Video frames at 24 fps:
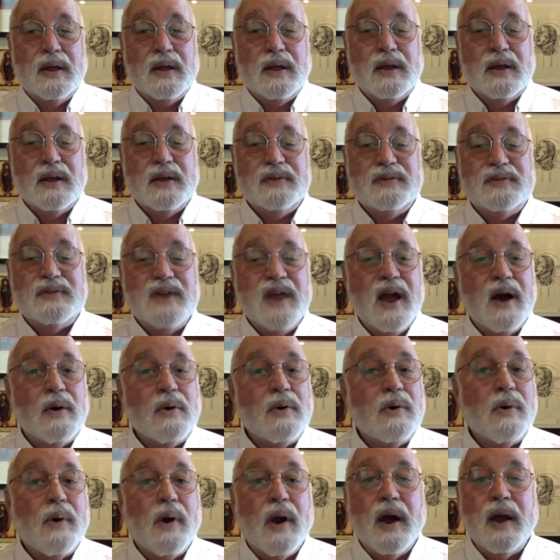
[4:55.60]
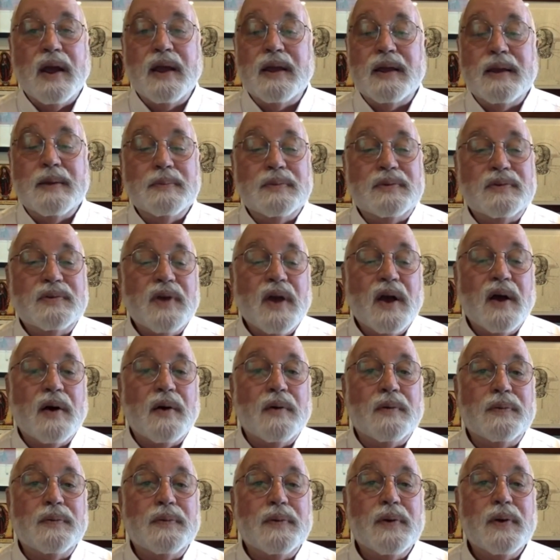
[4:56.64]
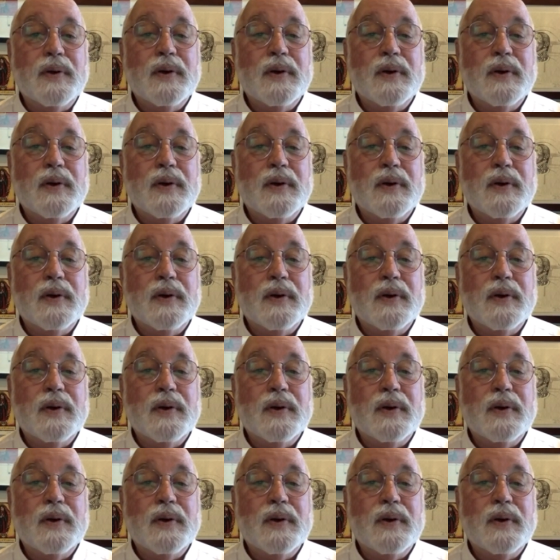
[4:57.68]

is now crying himself.